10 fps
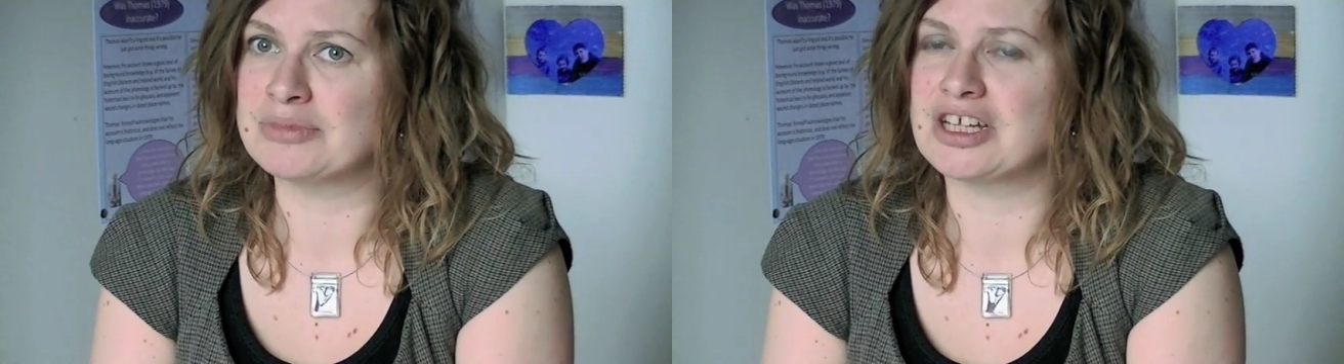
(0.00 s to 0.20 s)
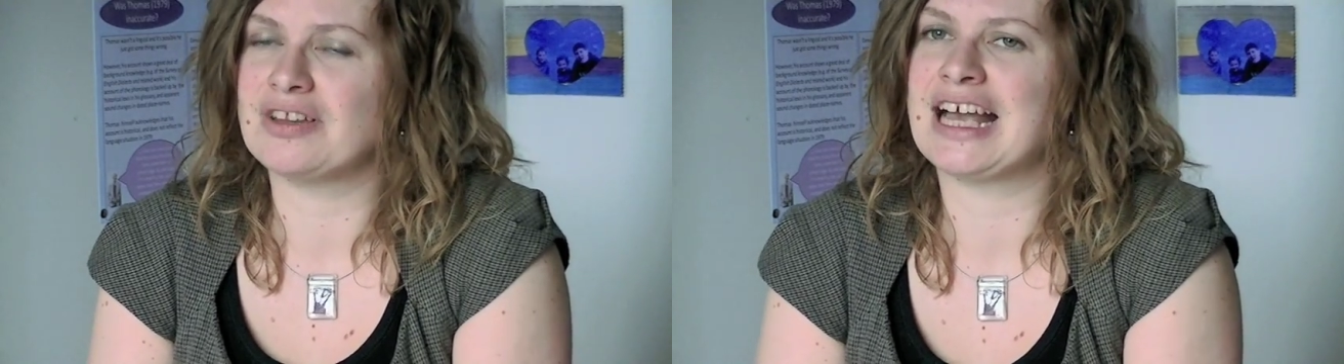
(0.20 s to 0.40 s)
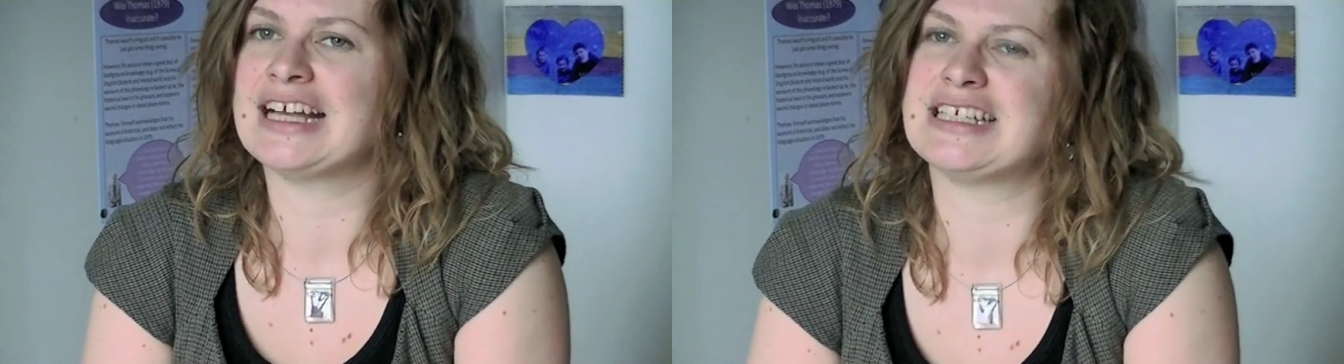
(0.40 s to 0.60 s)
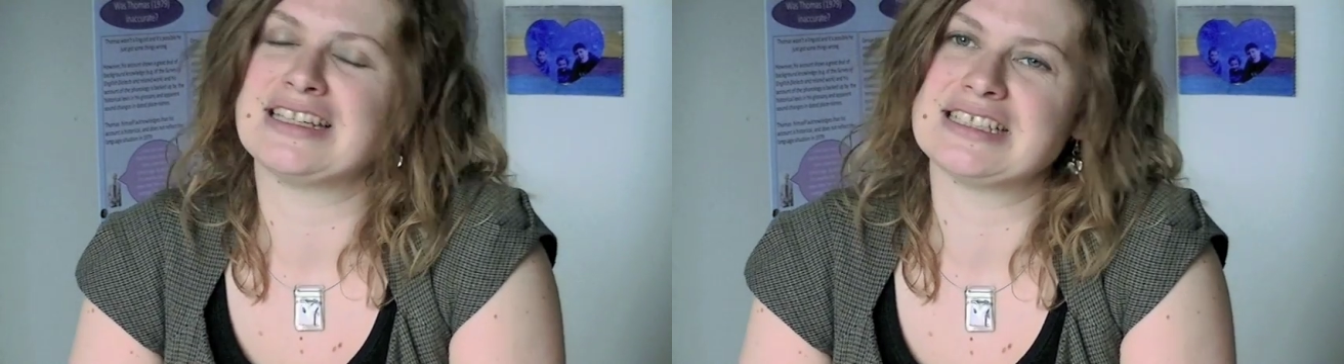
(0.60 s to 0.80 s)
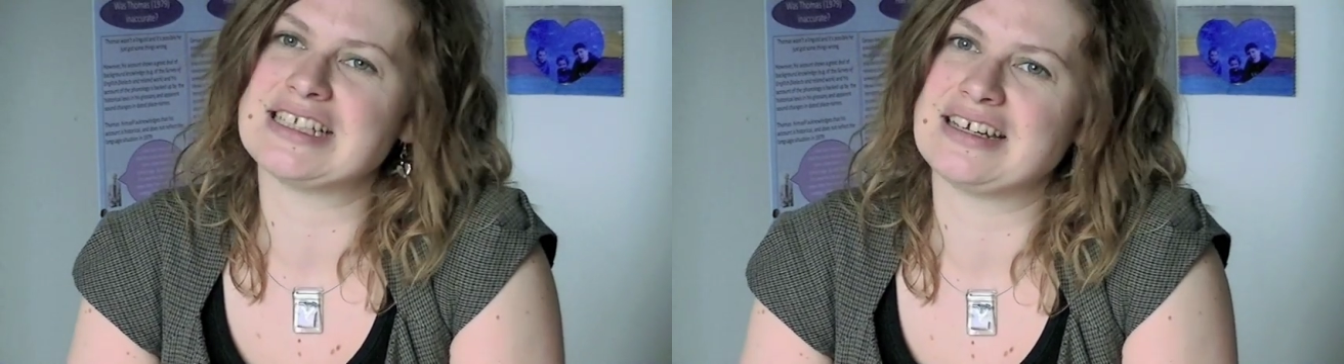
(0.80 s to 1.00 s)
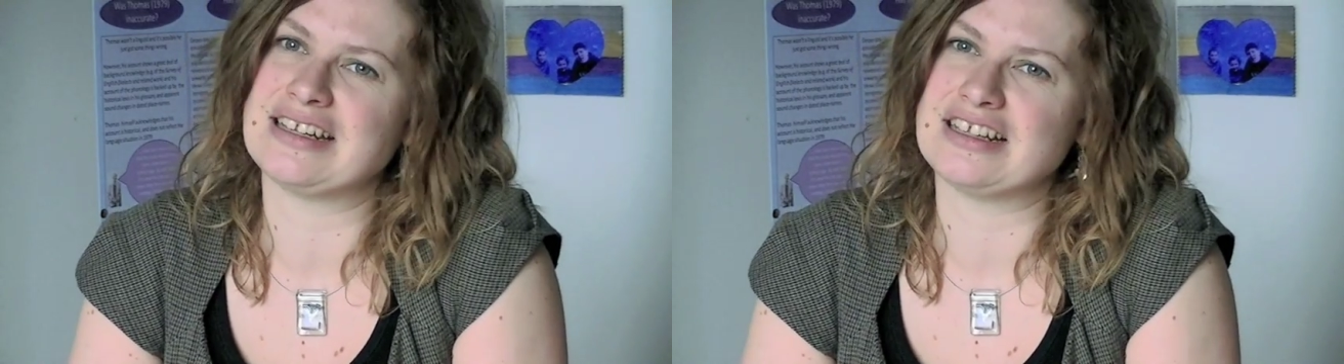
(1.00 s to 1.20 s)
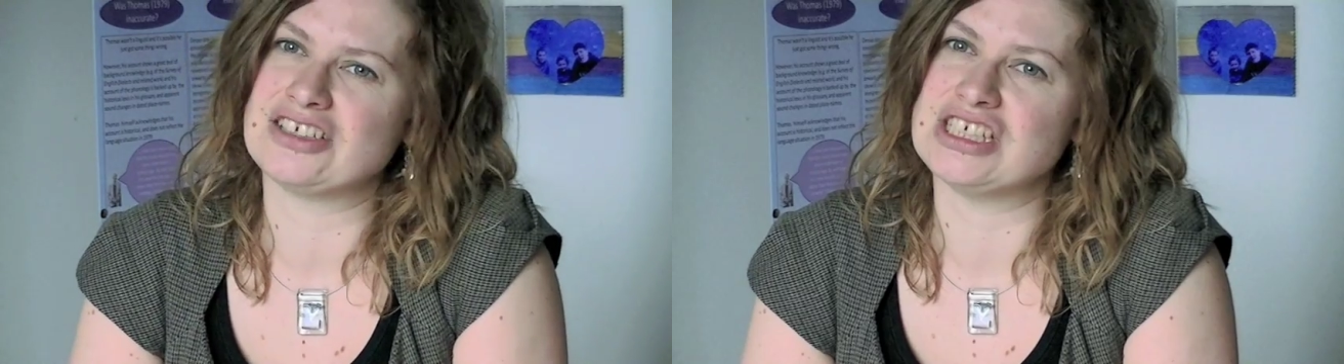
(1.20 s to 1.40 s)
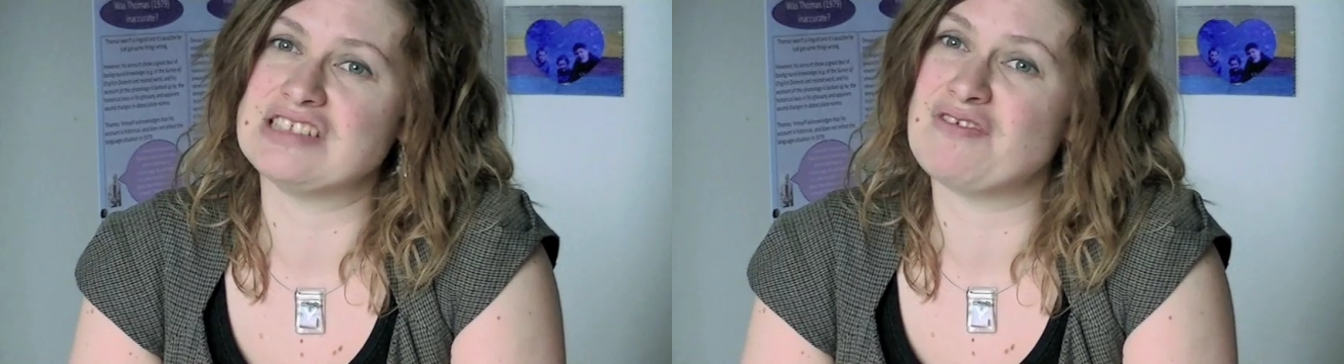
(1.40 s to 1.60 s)
So the idea that standard
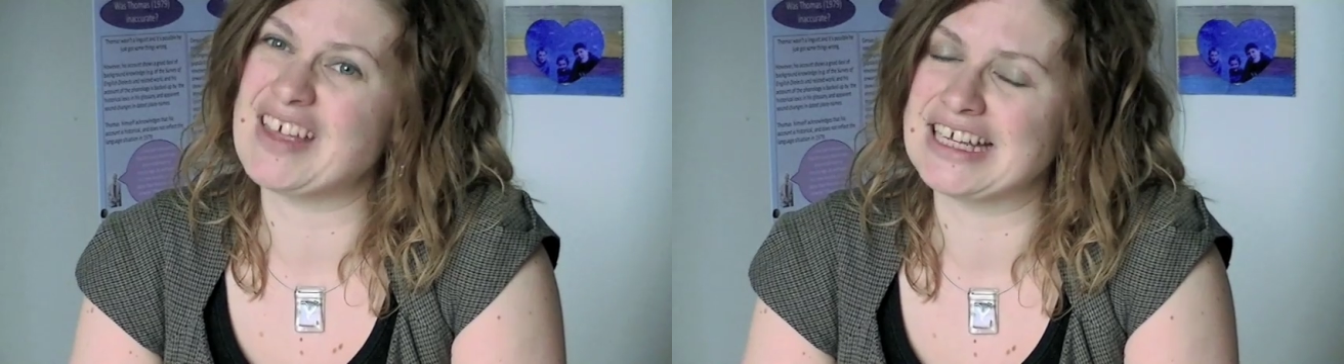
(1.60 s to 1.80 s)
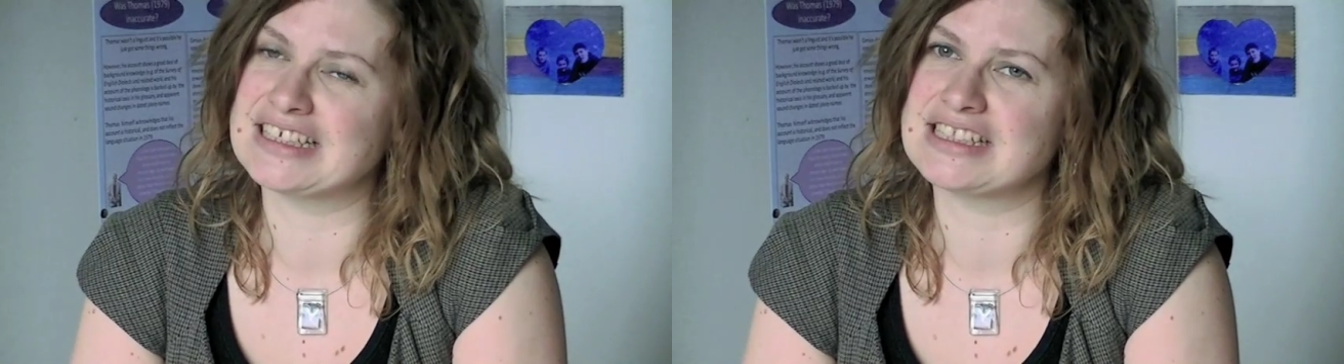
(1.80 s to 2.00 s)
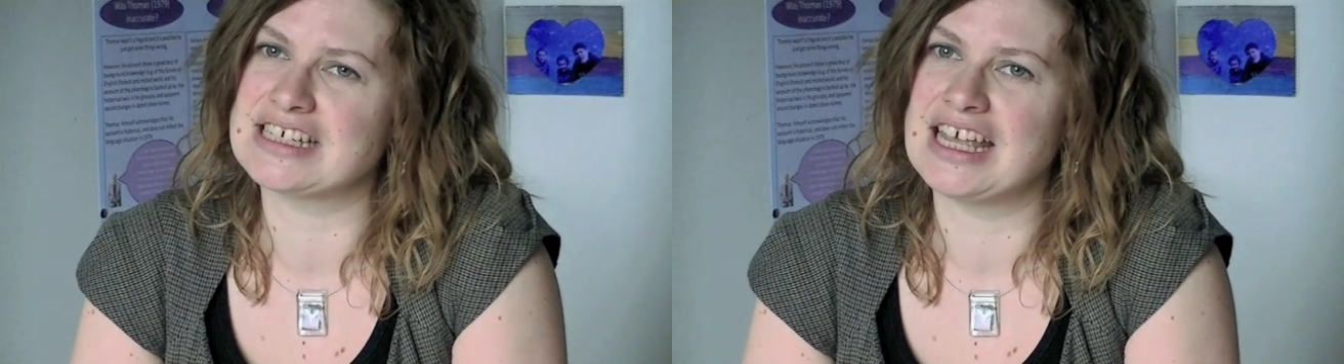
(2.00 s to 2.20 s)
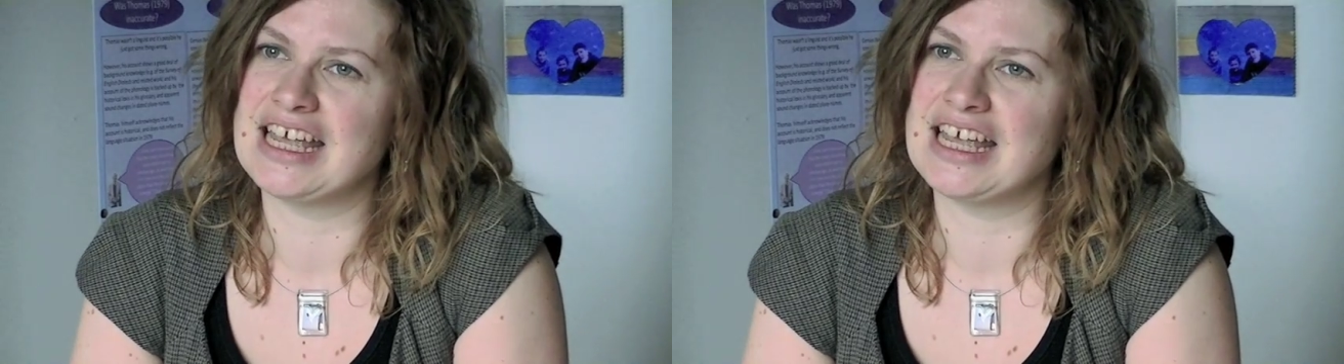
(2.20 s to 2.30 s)
English is fixed